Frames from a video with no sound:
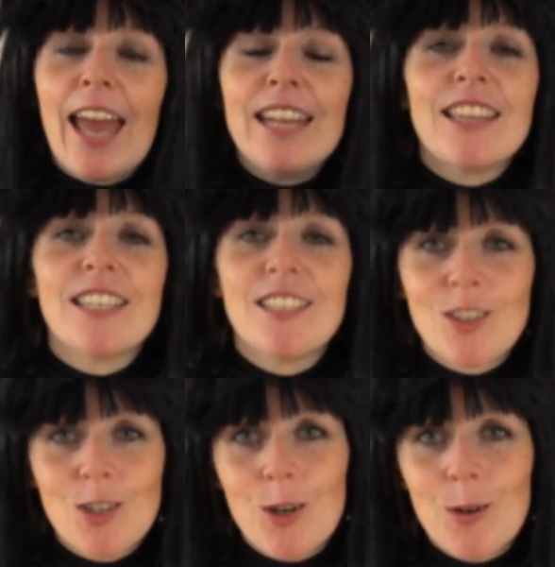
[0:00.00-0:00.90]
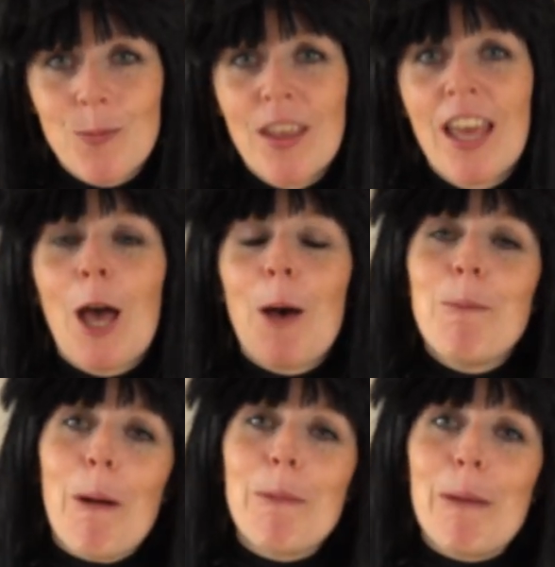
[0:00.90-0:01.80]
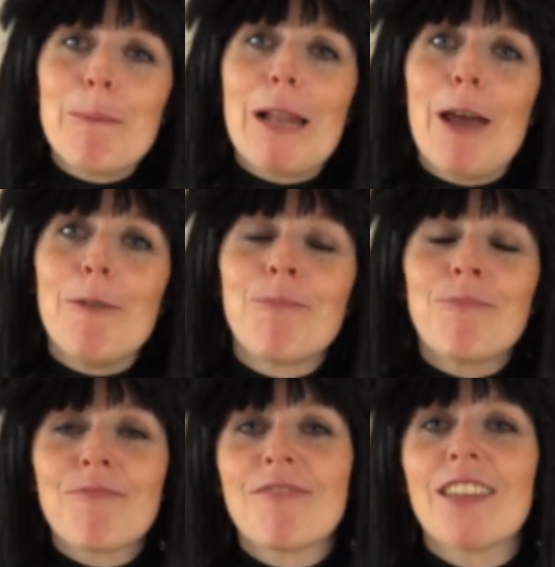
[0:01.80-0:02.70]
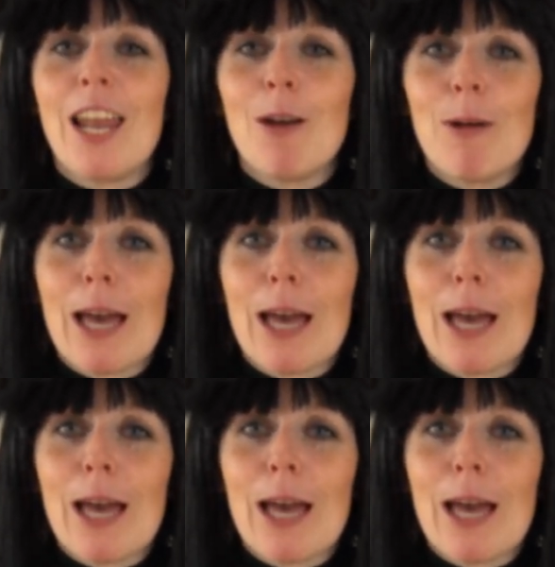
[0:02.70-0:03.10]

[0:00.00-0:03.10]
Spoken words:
anything at all, pop that below and I will